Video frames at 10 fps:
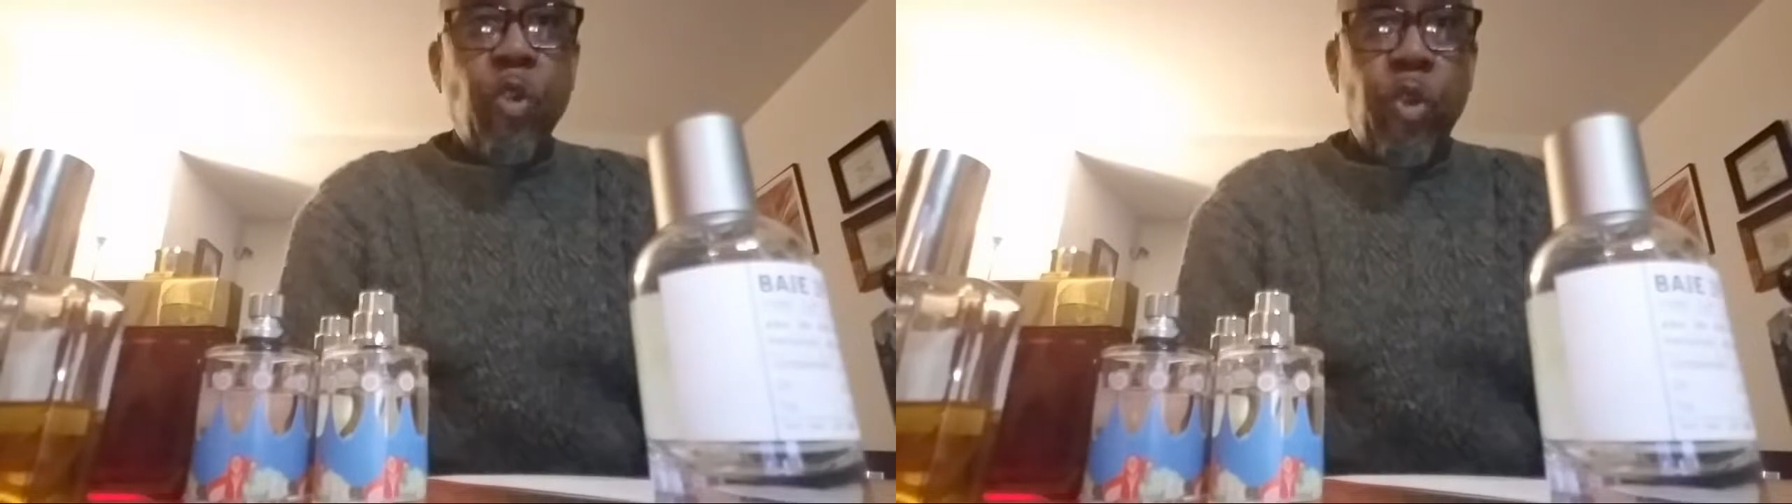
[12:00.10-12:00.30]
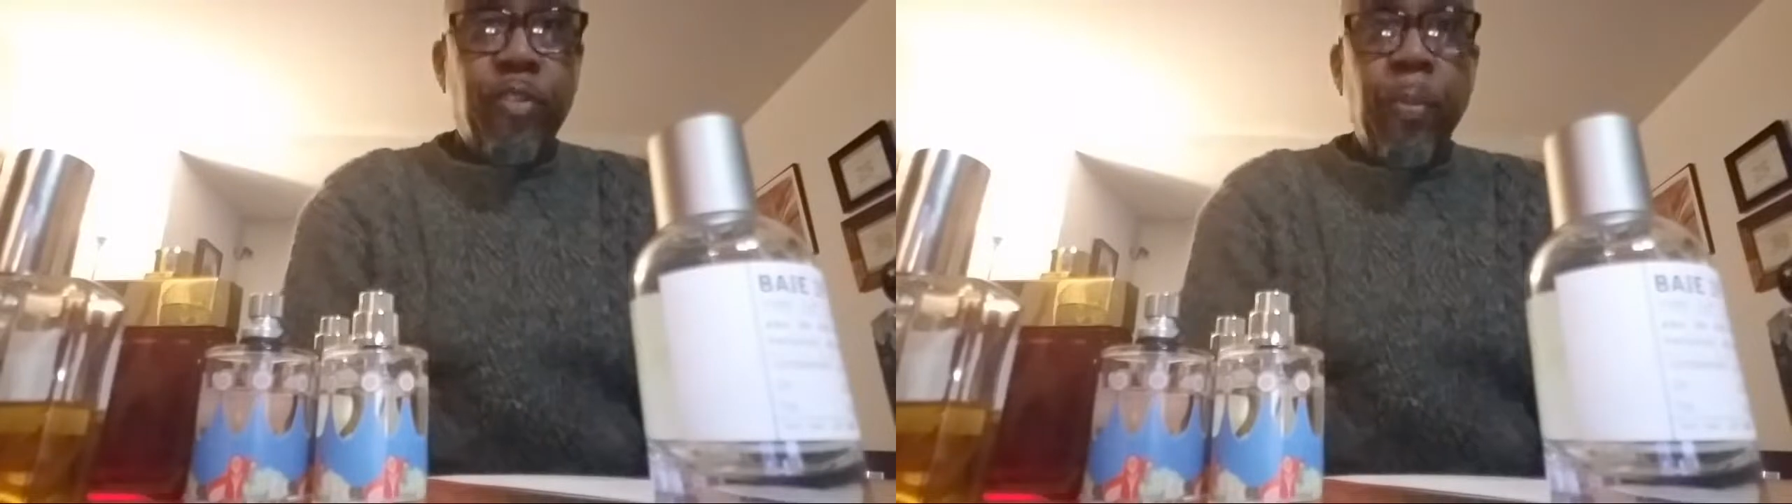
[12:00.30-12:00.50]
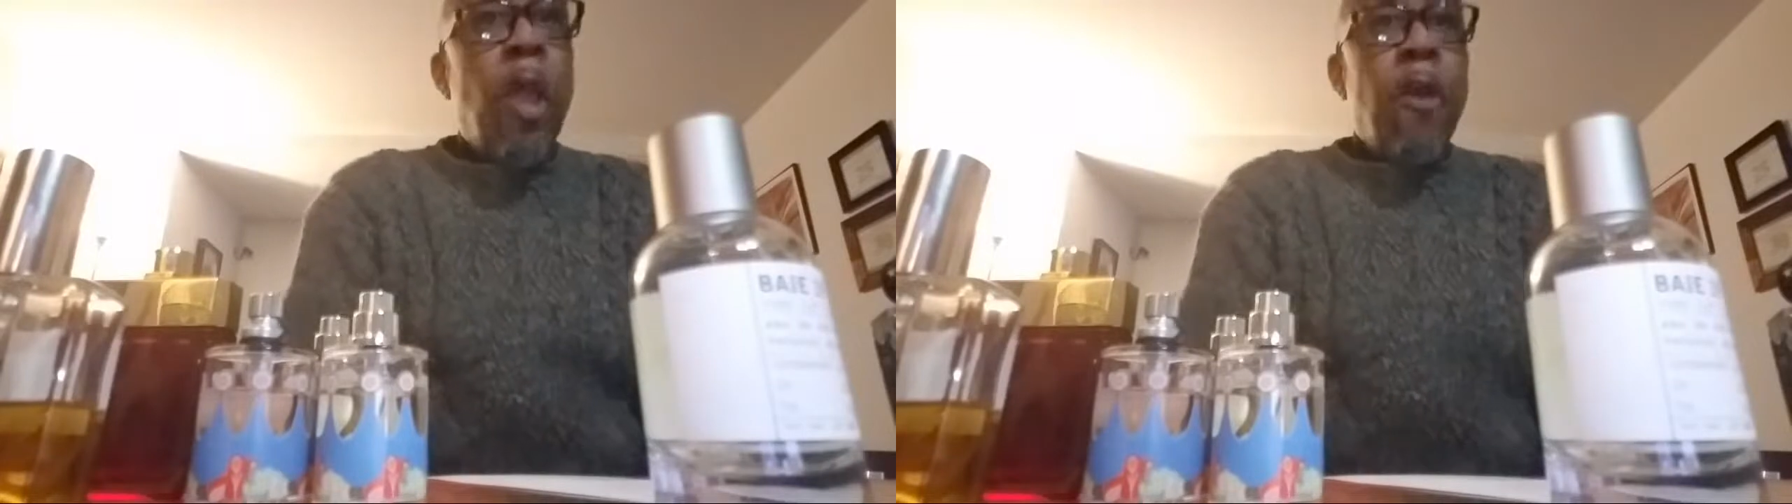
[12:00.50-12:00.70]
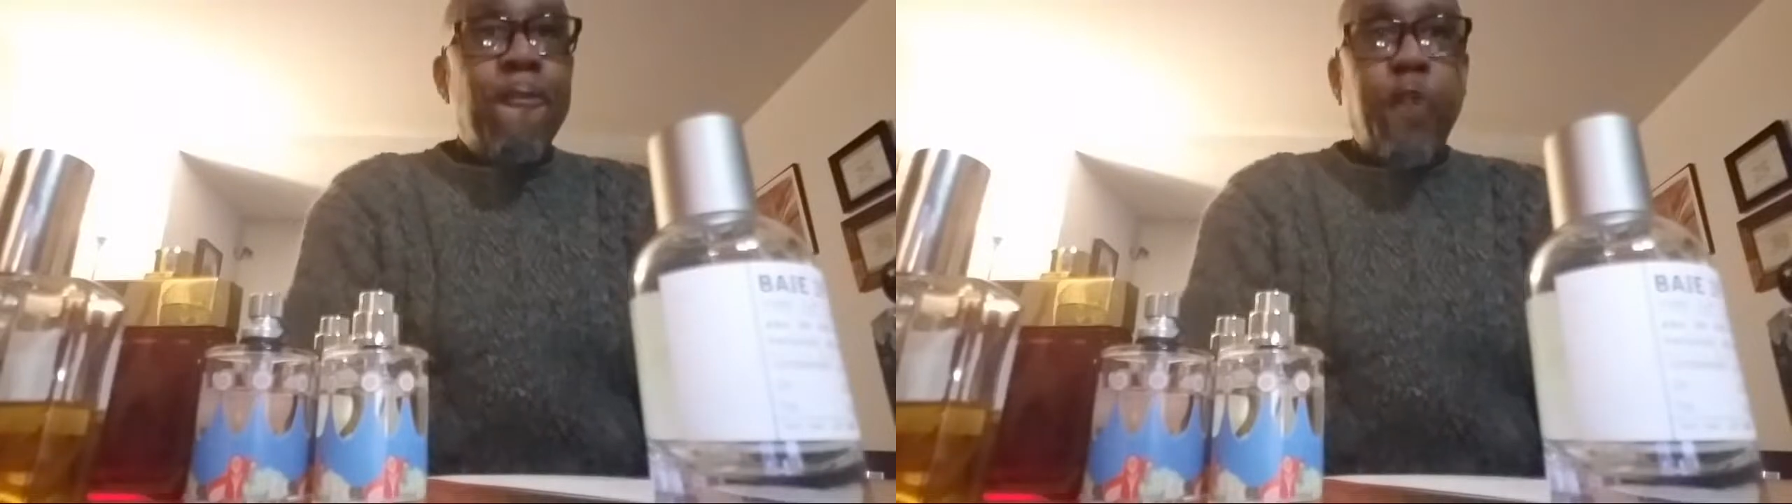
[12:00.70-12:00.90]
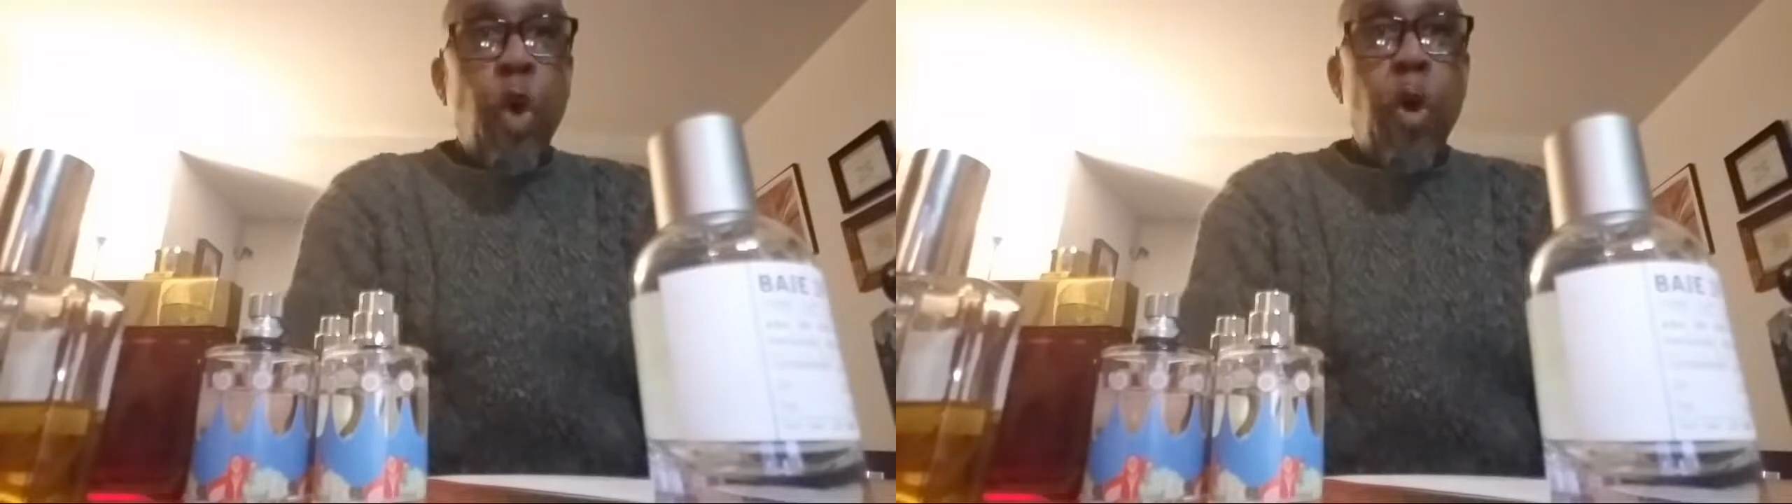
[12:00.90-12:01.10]
in Nordstrom.
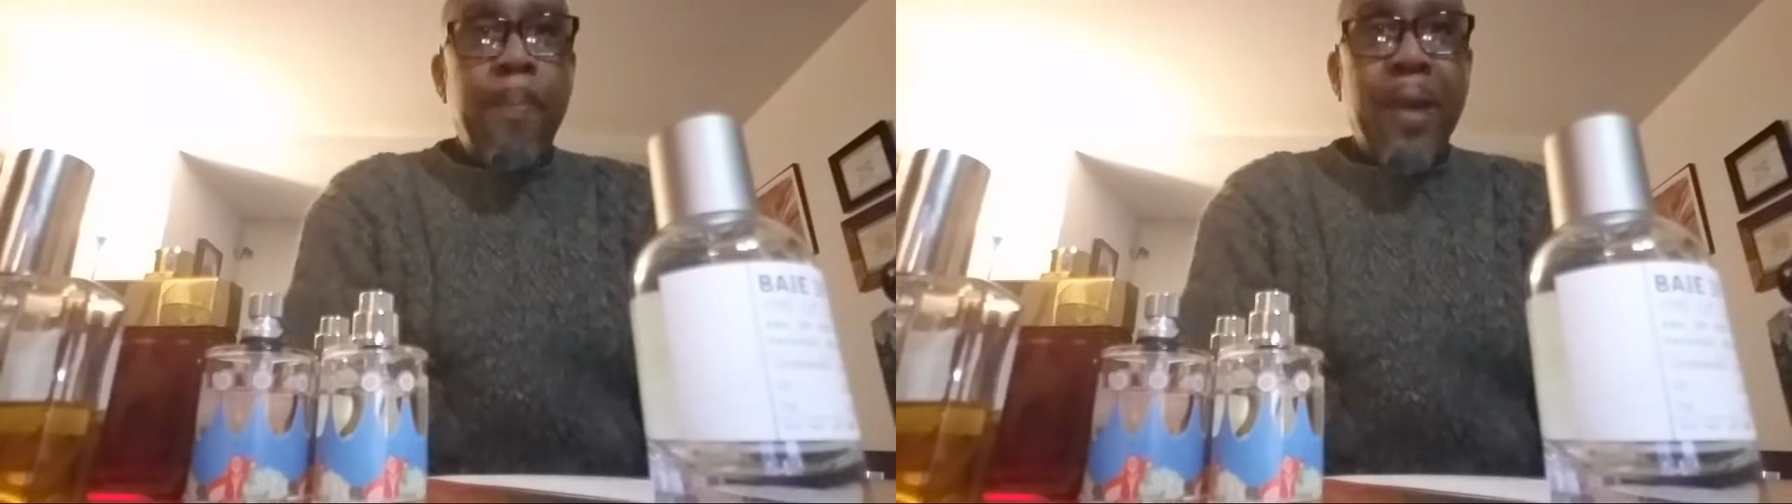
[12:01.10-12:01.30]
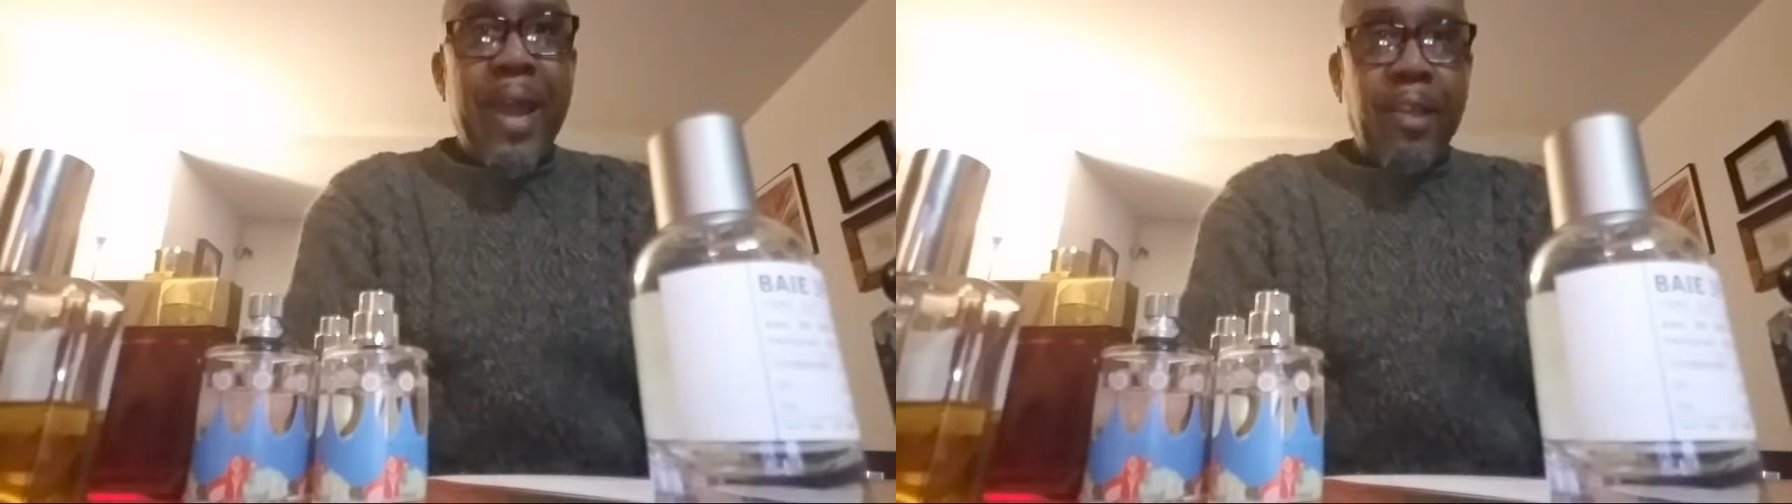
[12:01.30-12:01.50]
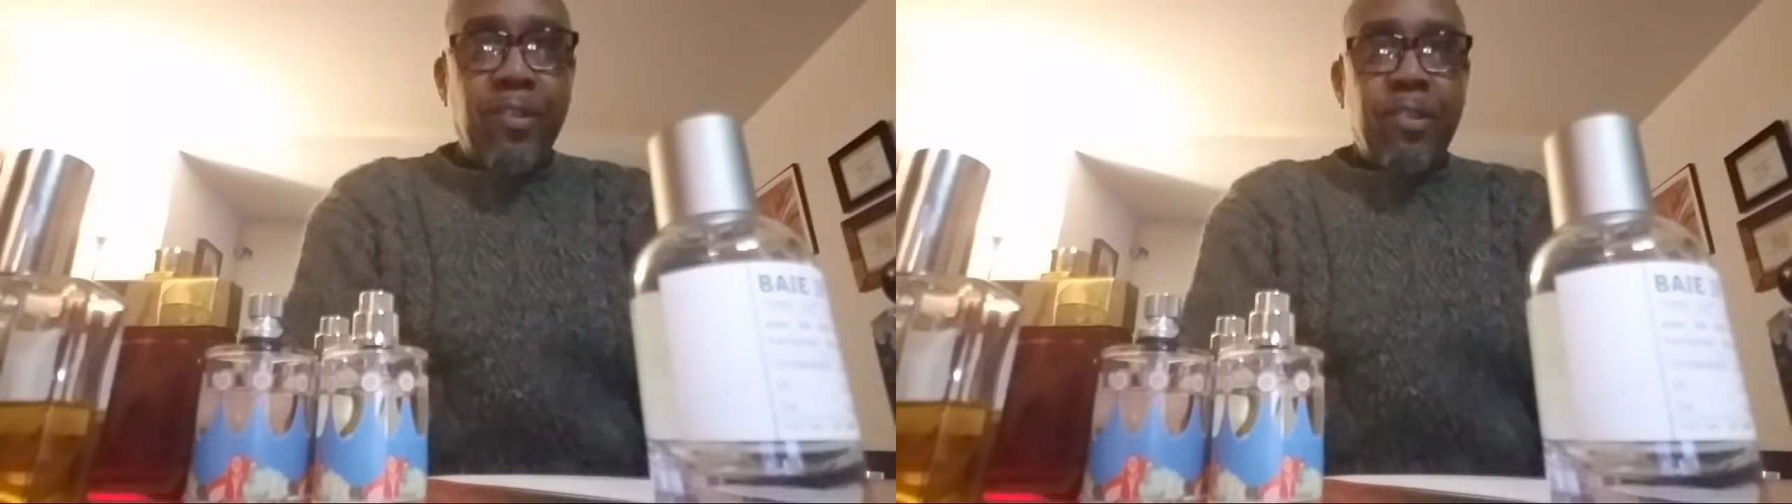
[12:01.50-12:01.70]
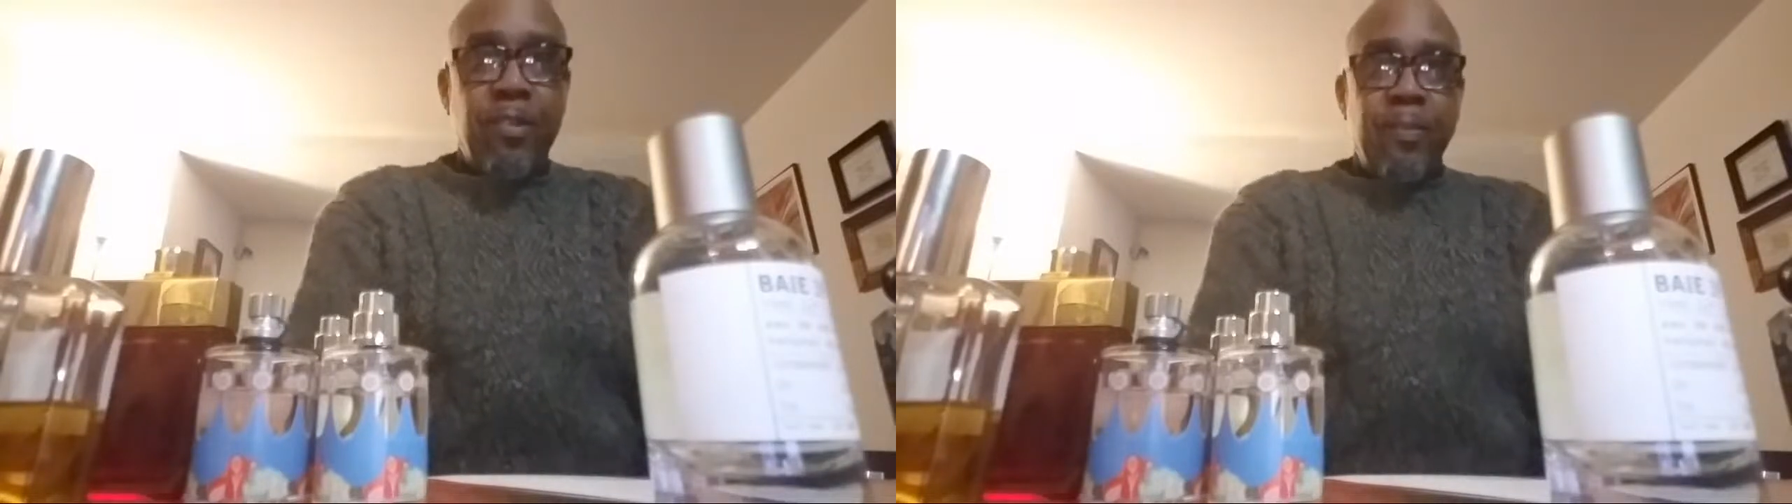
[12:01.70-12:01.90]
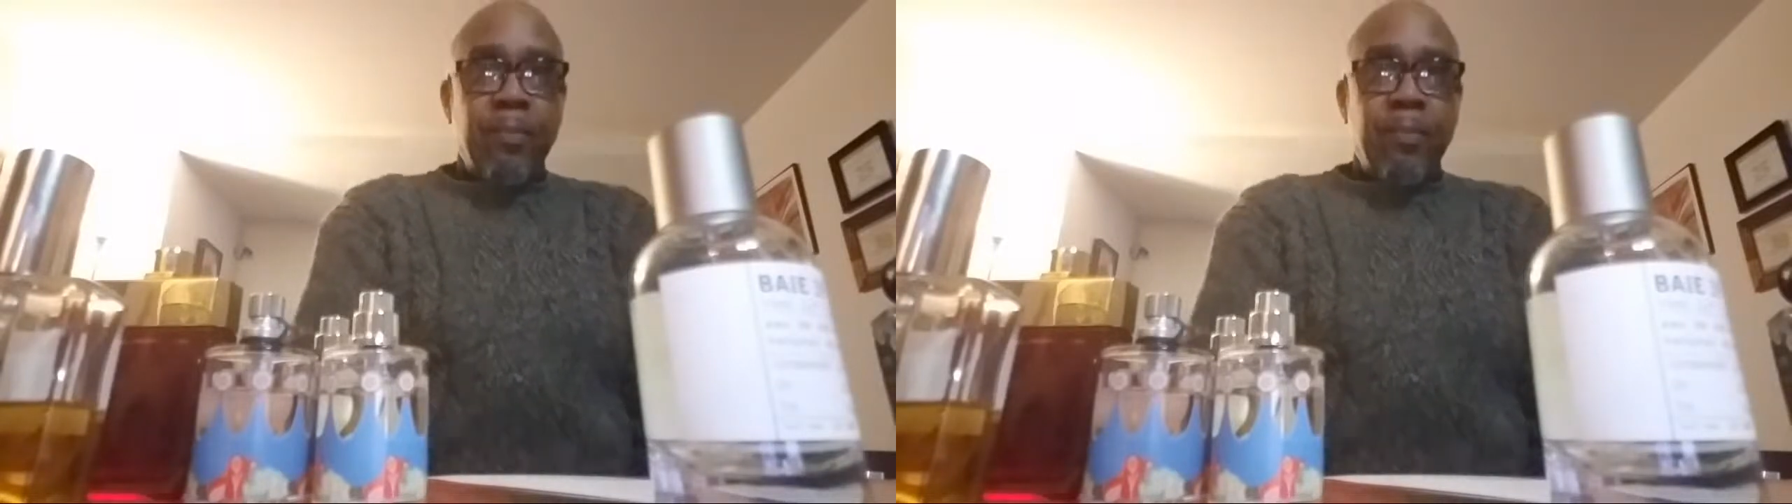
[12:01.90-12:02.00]
Full price.